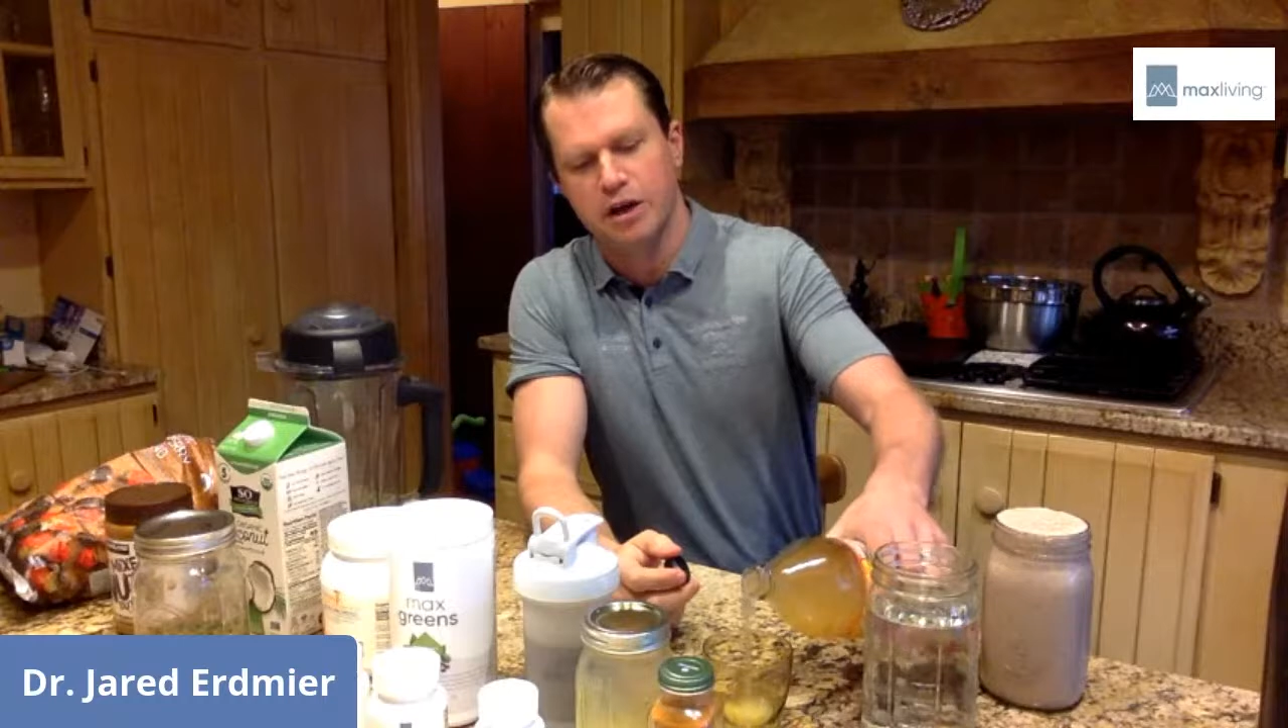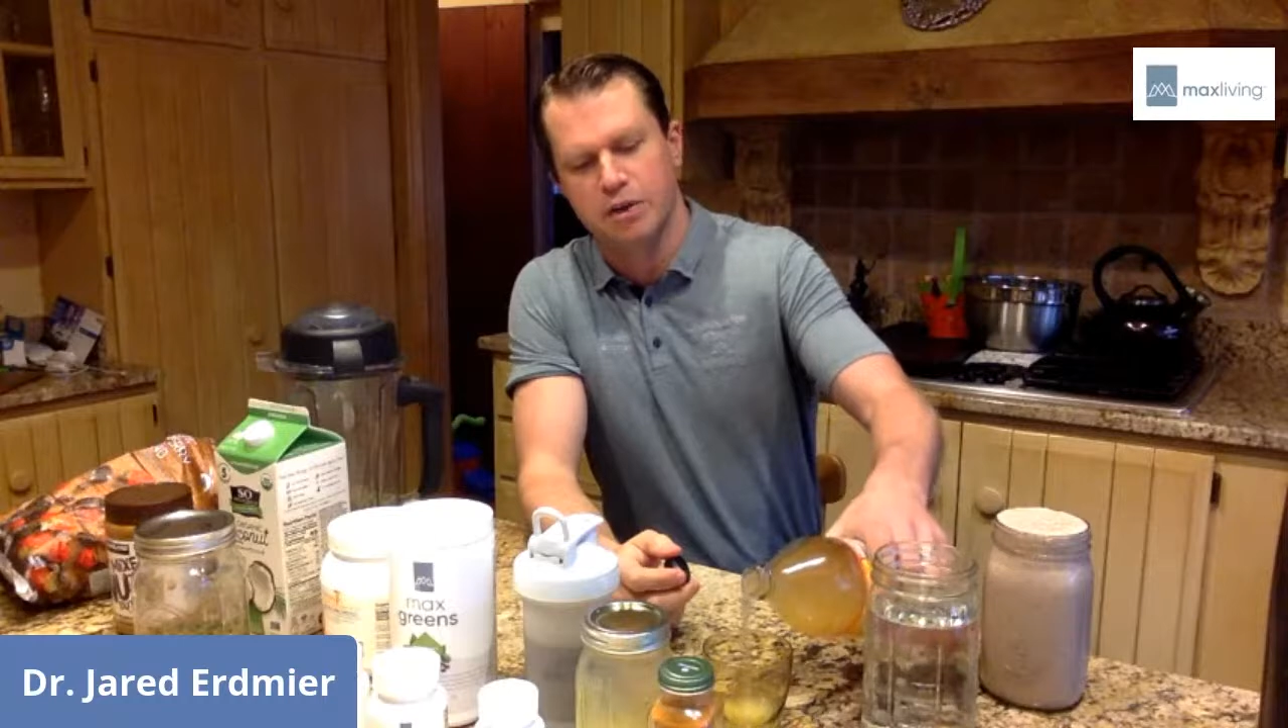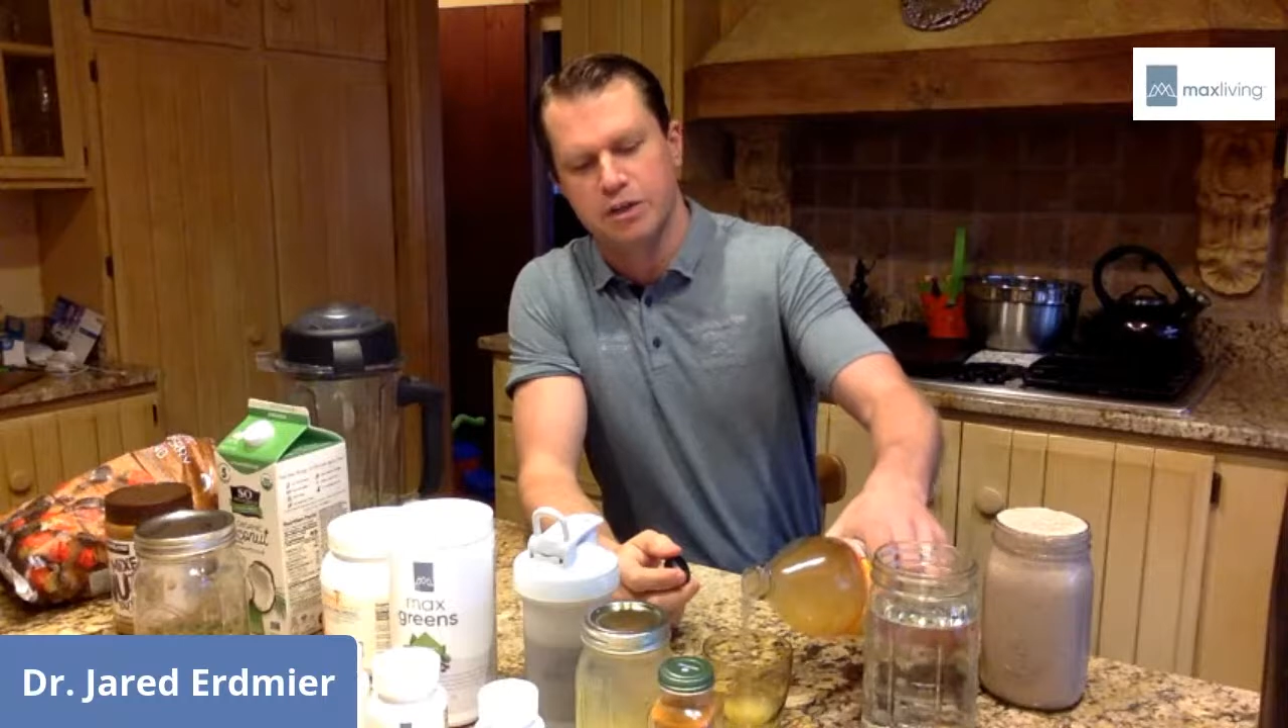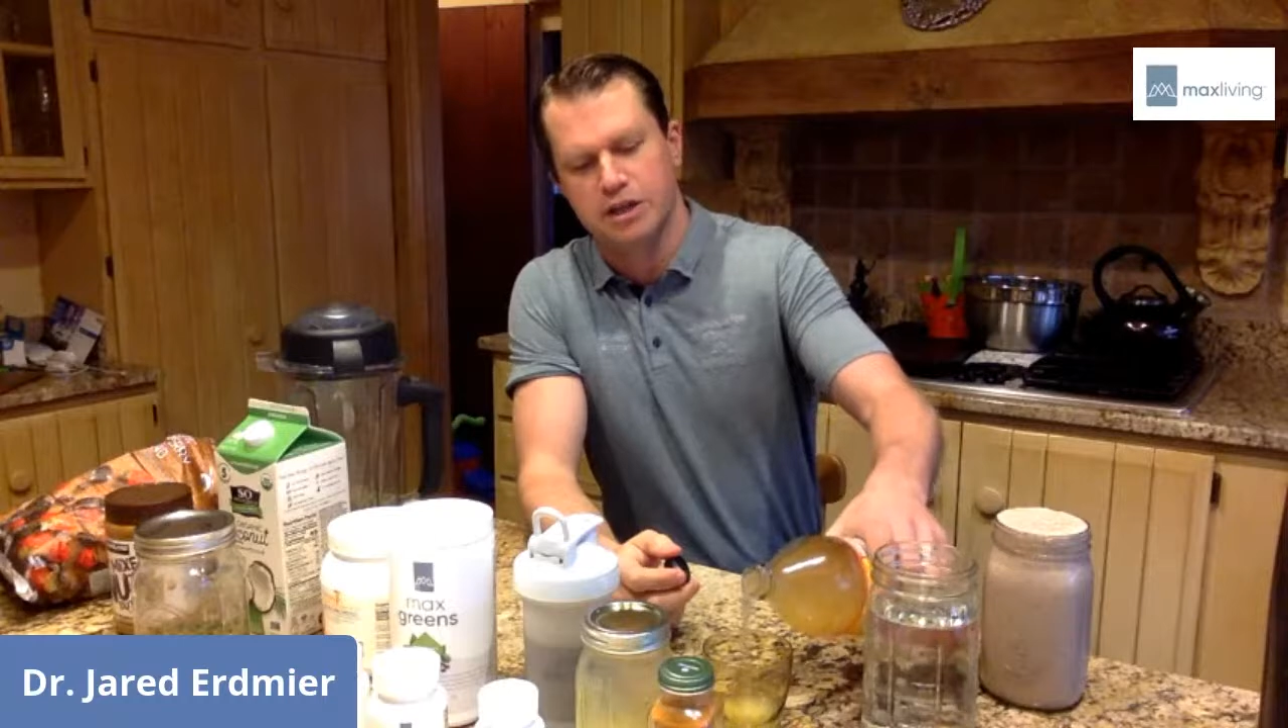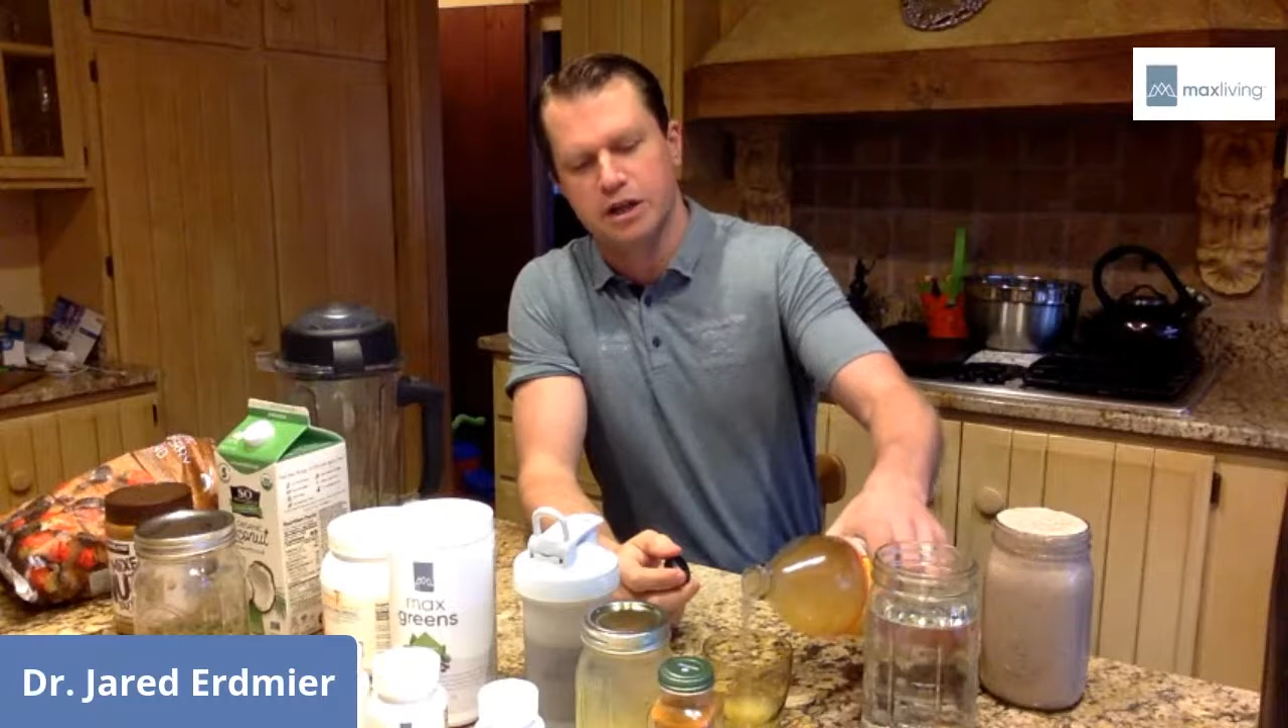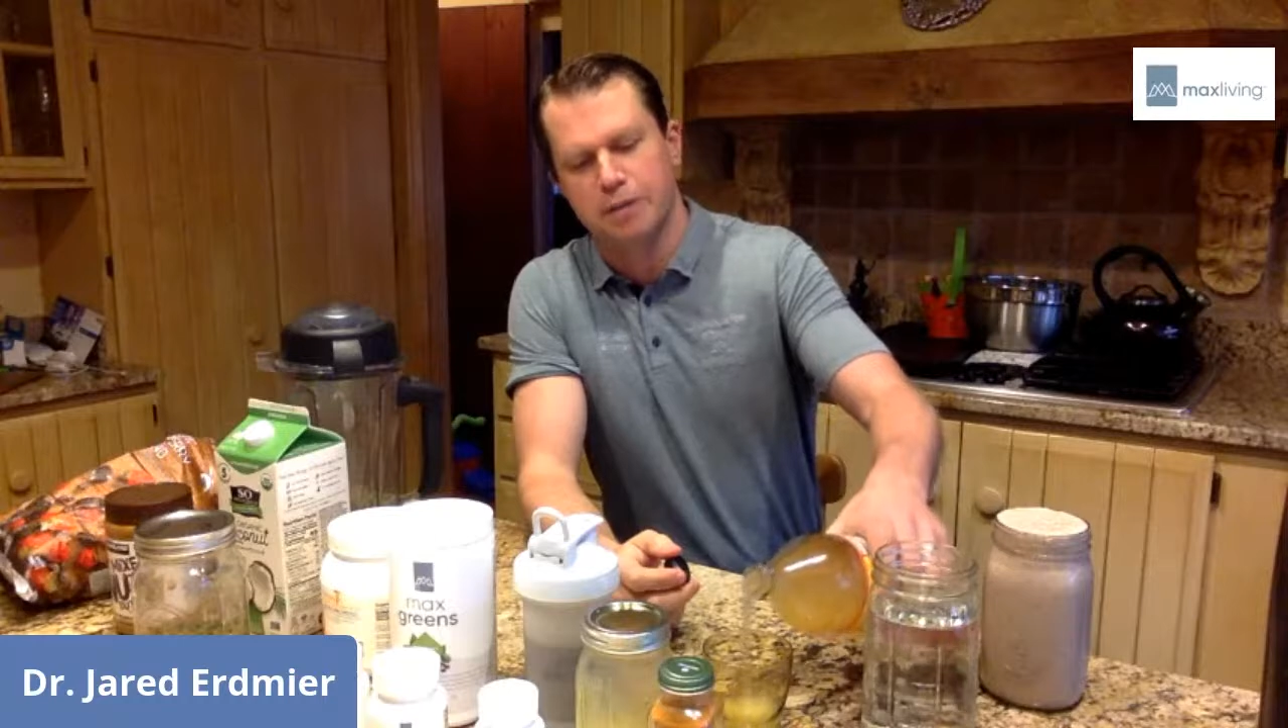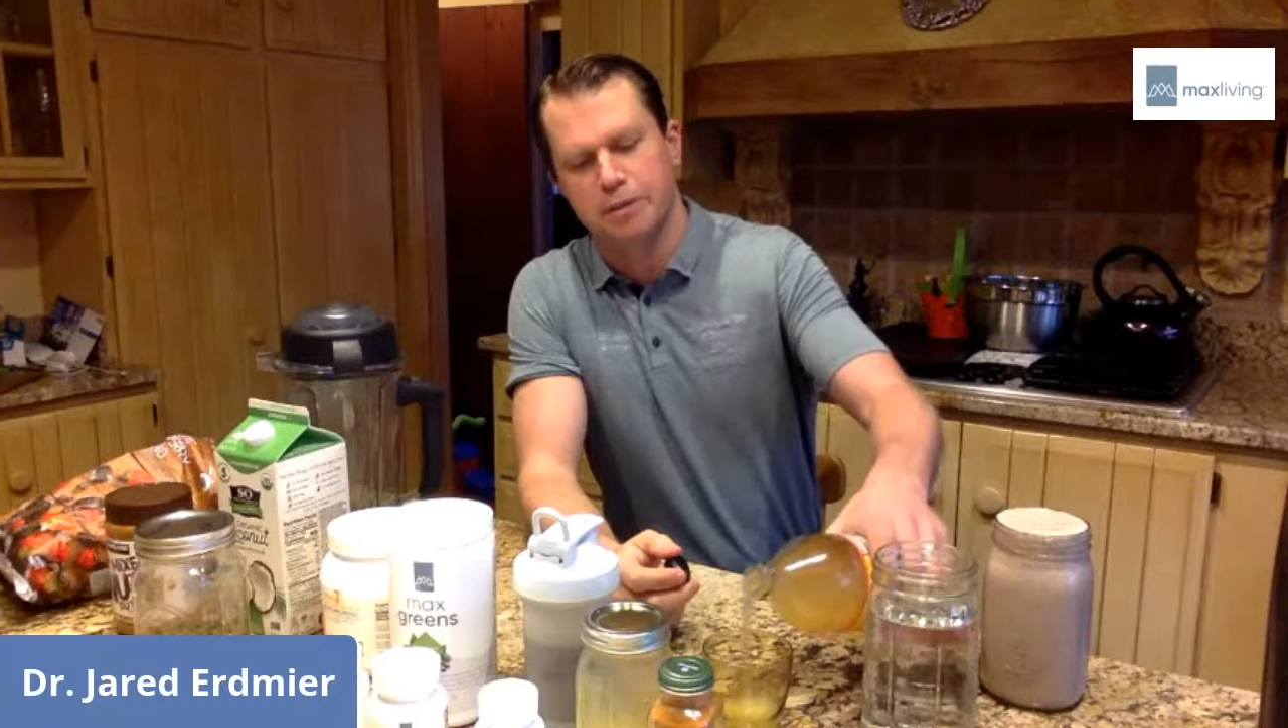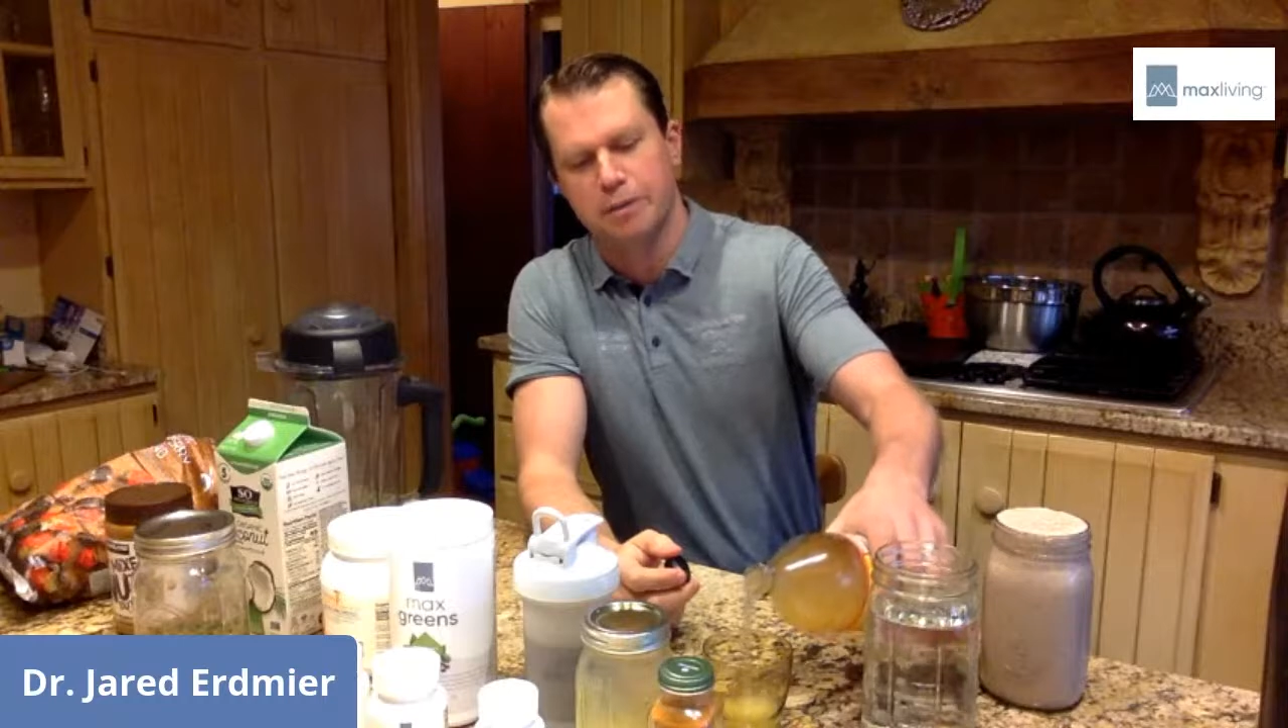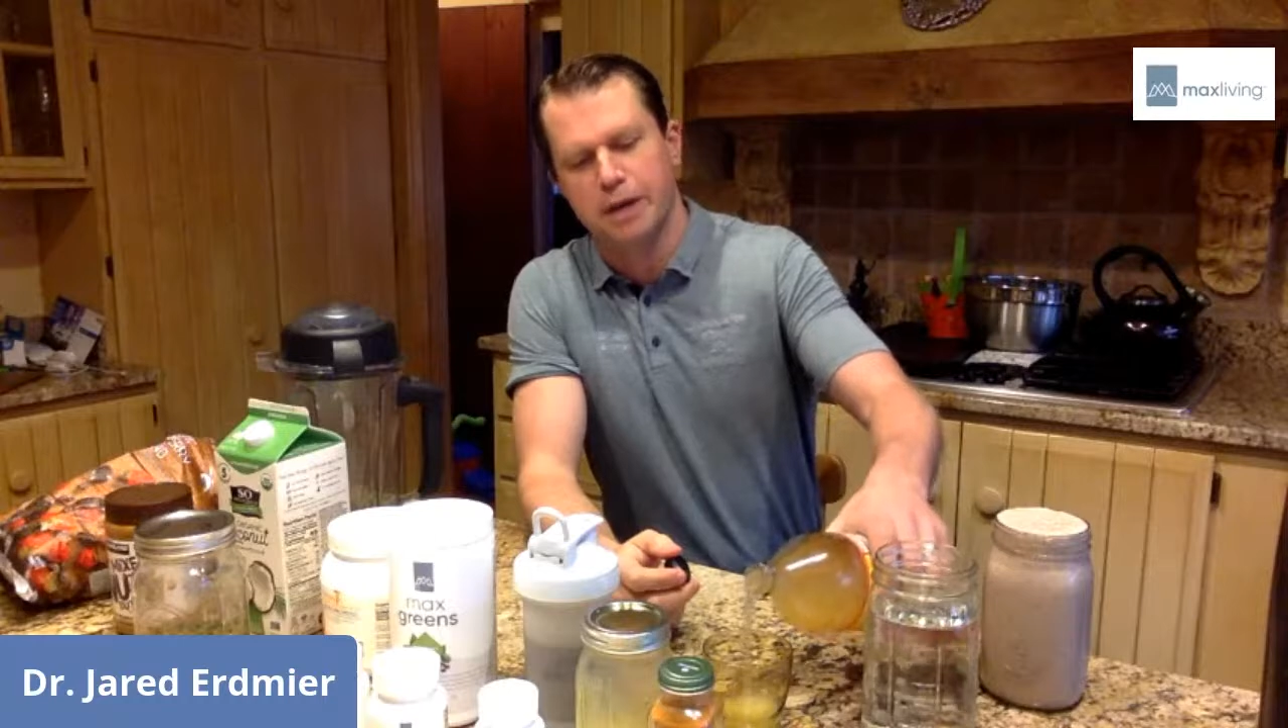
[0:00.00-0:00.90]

which can help your